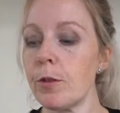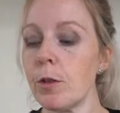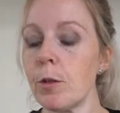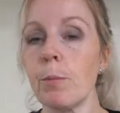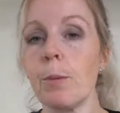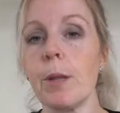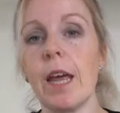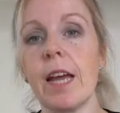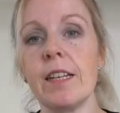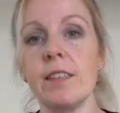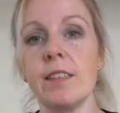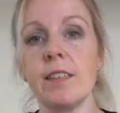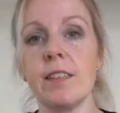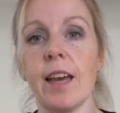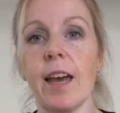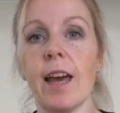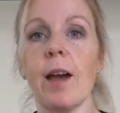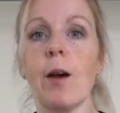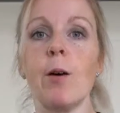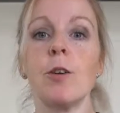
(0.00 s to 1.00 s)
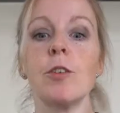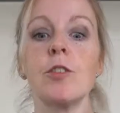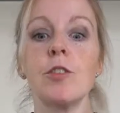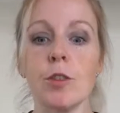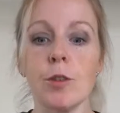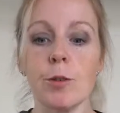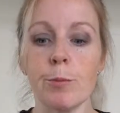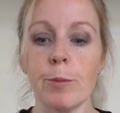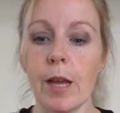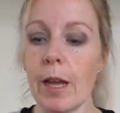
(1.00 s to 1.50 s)
to blend our
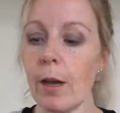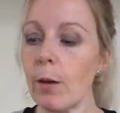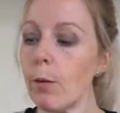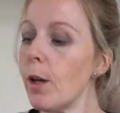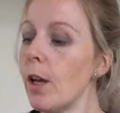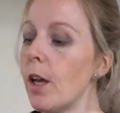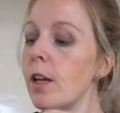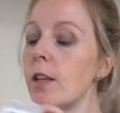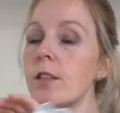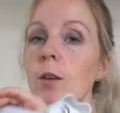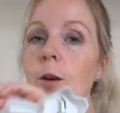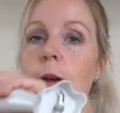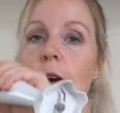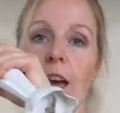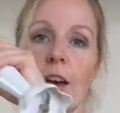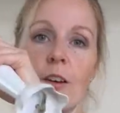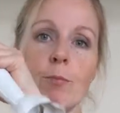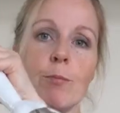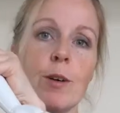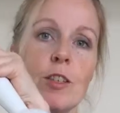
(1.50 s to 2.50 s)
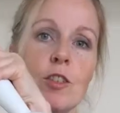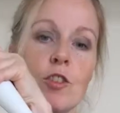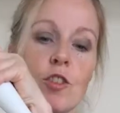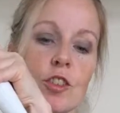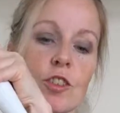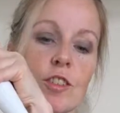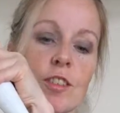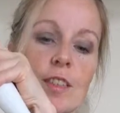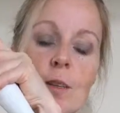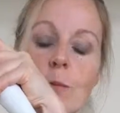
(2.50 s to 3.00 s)
soup now. So I have my
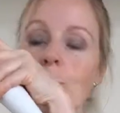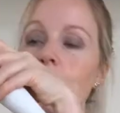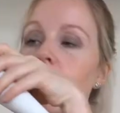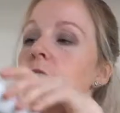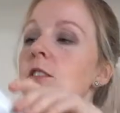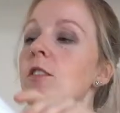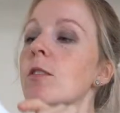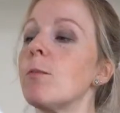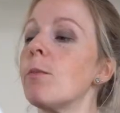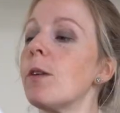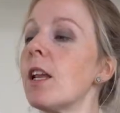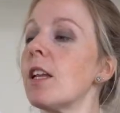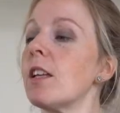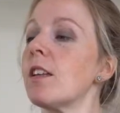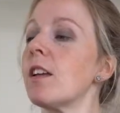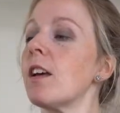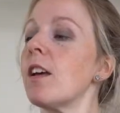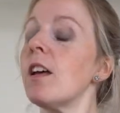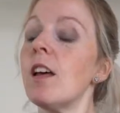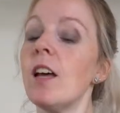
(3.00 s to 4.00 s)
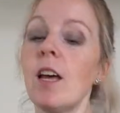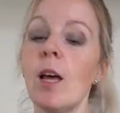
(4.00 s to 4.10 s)
trusty immersion blender.